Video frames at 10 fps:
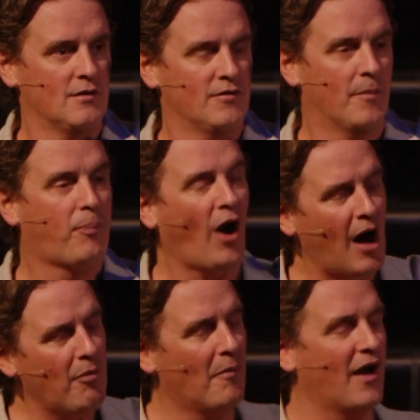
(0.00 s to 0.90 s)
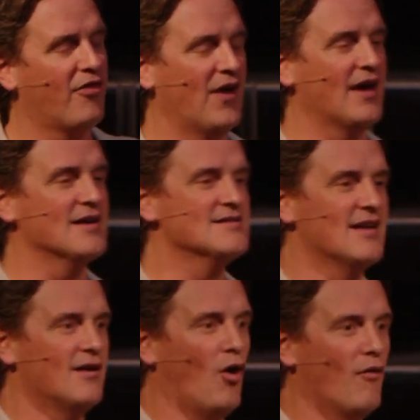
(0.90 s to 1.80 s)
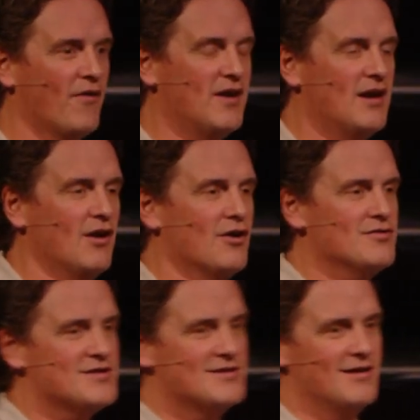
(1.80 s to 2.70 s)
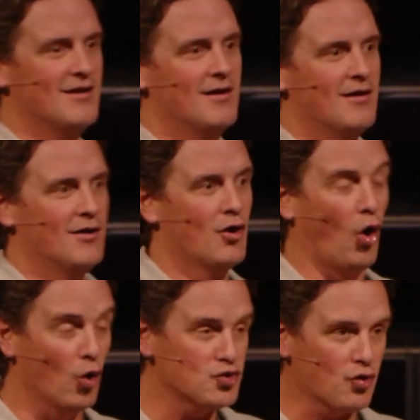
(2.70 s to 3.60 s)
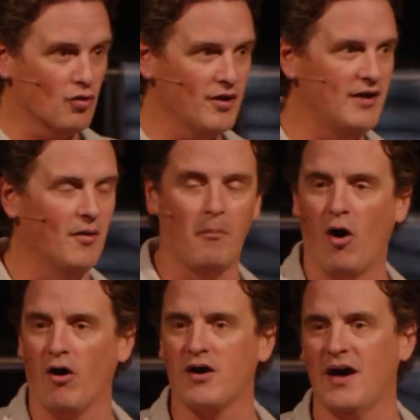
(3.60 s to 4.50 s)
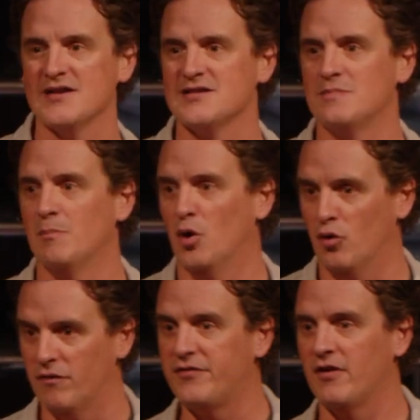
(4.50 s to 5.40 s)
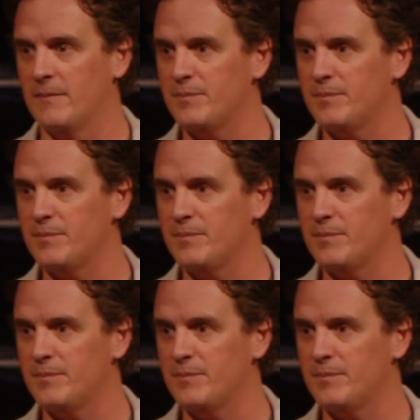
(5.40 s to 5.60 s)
The problem, I think, is that over the years, culturally, the mark has moved.